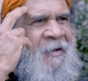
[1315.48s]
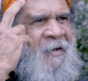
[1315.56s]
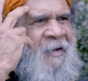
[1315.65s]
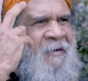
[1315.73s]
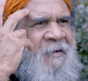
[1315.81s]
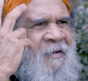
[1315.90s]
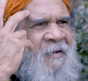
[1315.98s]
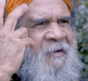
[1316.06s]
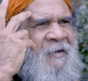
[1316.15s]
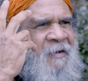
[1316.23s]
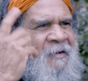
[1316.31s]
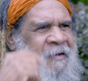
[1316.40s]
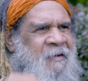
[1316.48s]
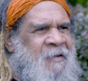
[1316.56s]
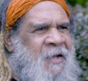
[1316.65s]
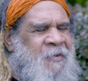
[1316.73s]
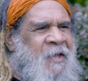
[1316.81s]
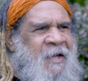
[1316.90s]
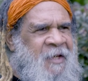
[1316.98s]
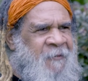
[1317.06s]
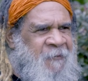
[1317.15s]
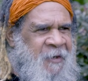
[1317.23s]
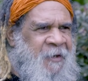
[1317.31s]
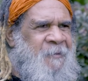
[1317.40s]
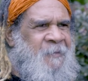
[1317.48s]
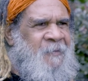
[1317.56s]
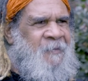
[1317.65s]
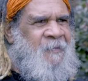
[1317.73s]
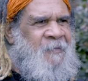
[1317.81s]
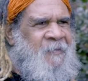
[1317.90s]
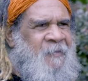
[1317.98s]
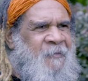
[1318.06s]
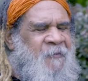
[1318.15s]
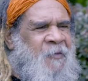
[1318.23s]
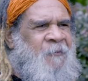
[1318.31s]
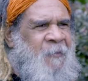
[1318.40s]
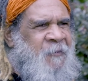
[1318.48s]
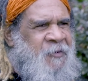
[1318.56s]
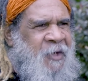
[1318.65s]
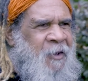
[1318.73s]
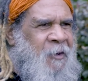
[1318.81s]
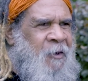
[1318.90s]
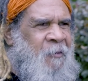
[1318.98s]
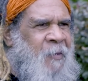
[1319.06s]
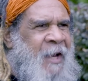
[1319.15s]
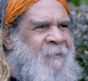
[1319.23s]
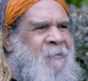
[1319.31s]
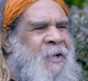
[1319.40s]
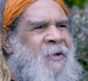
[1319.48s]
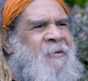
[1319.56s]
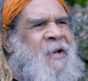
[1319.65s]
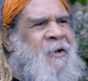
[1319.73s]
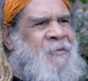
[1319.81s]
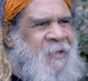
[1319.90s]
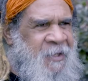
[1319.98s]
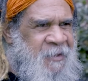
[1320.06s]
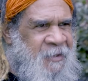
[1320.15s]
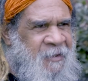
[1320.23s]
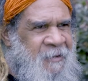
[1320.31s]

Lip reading: You know, they think differently. But for so long, we haven't been doing those things,